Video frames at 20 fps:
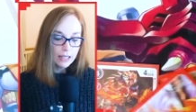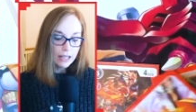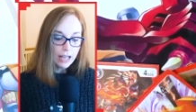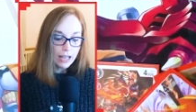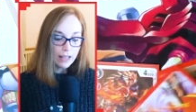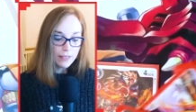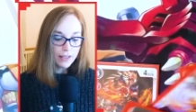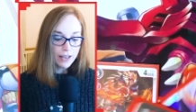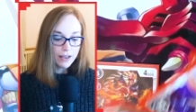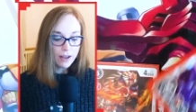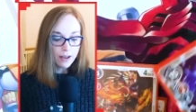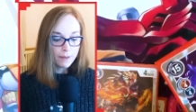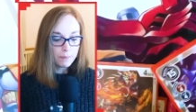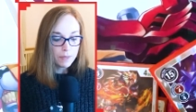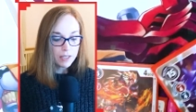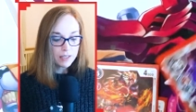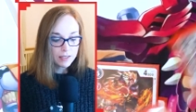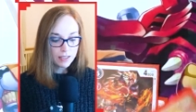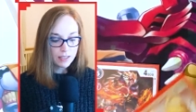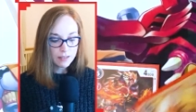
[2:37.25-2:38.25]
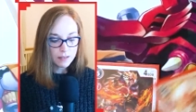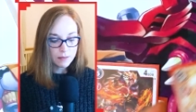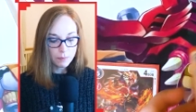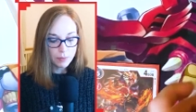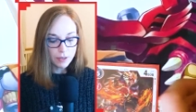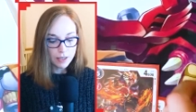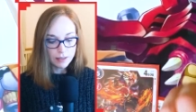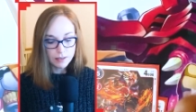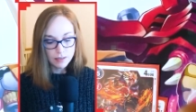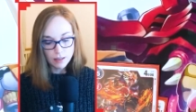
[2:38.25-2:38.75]
And then I'm missing some
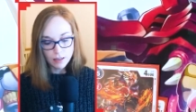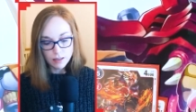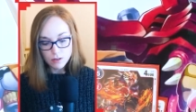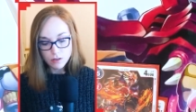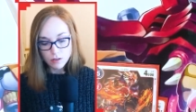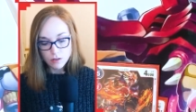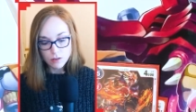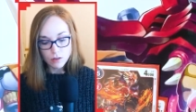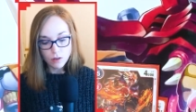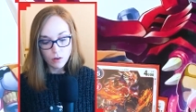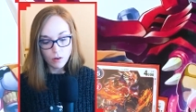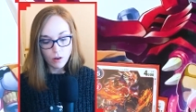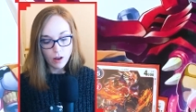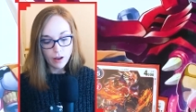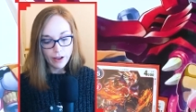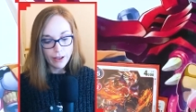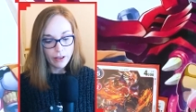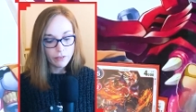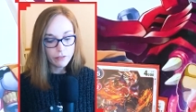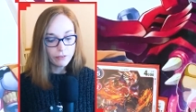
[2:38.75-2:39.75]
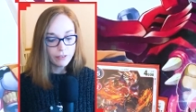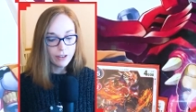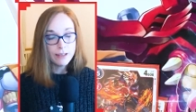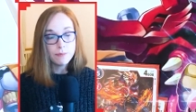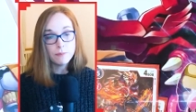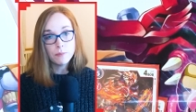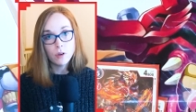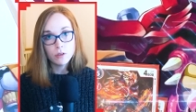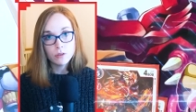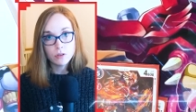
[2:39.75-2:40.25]
pieces, so I
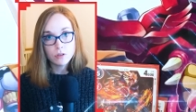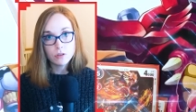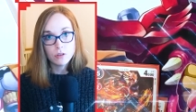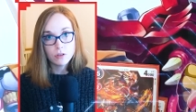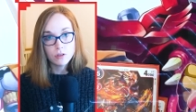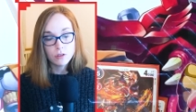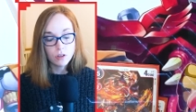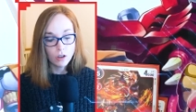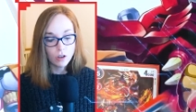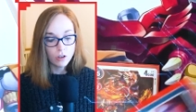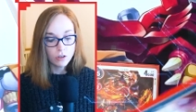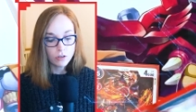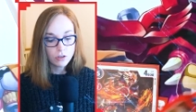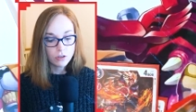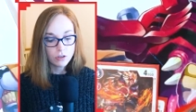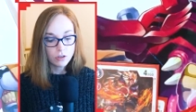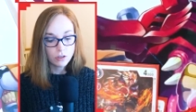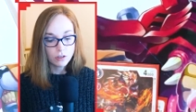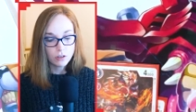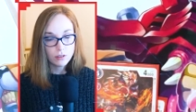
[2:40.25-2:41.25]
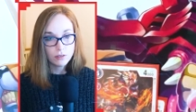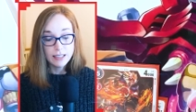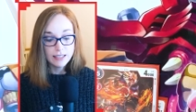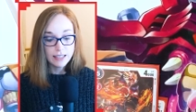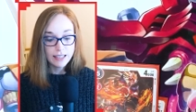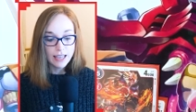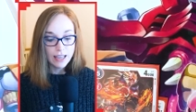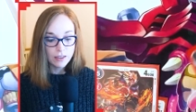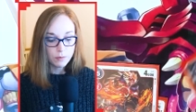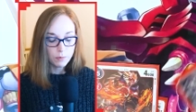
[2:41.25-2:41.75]
Flamemon to search
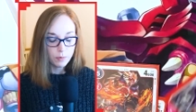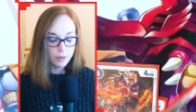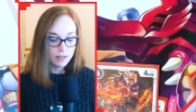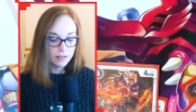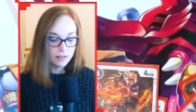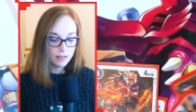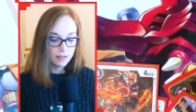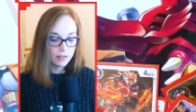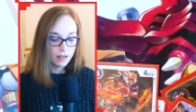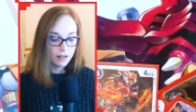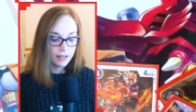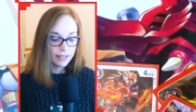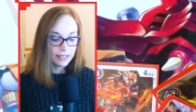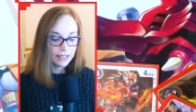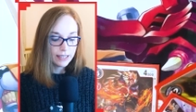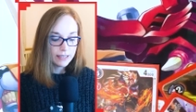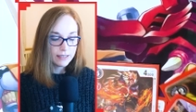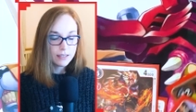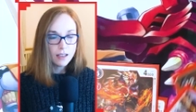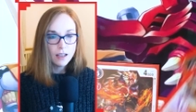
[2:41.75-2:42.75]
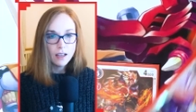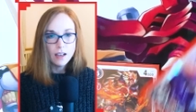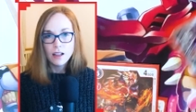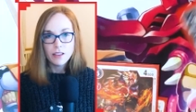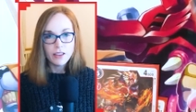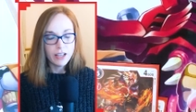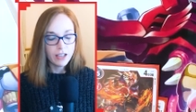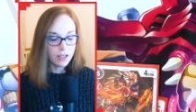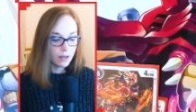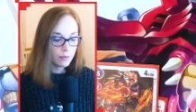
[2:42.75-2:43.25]
to get the pieces I need. I
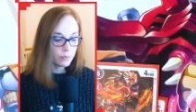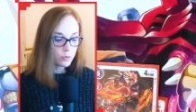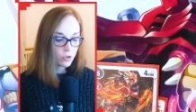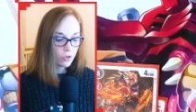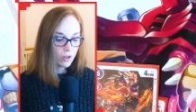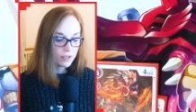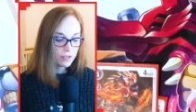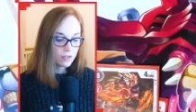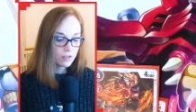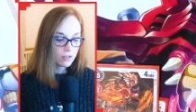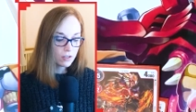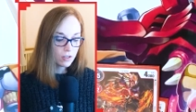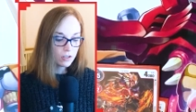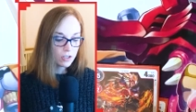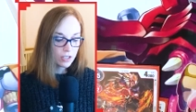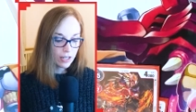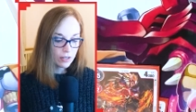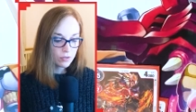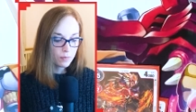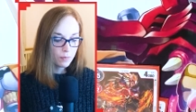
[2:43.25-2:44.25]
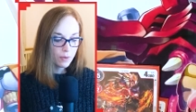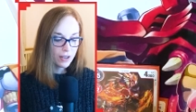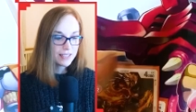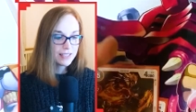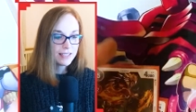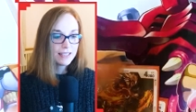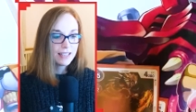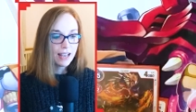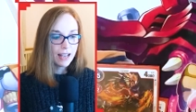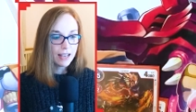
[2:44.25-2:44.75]
think I'm trying to search out my
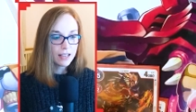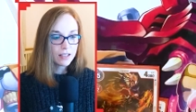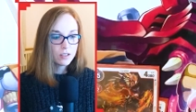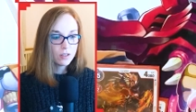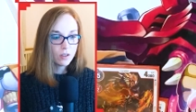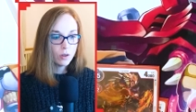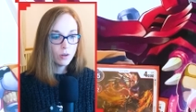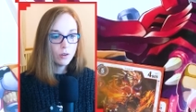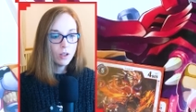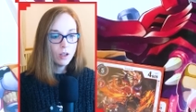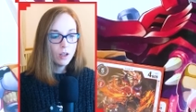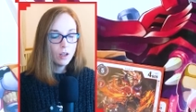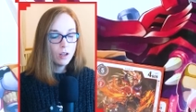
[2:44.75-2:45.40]
stack, so